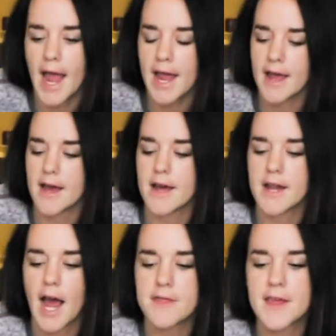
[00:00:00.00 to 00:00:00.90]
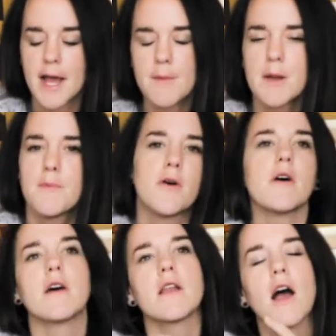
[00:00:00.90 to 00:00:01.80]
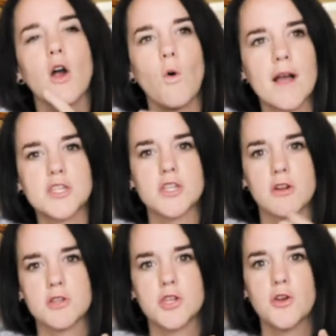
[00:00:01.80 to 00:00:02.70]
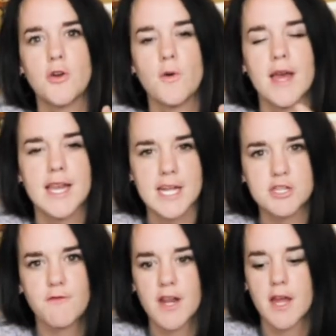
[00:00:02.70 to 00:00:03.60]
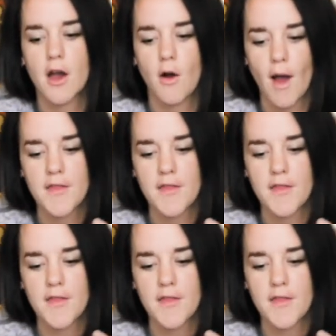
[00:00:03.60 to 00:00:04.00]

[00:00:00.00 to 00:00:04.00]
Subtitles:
and I think I'm gonna put a question or two in each video,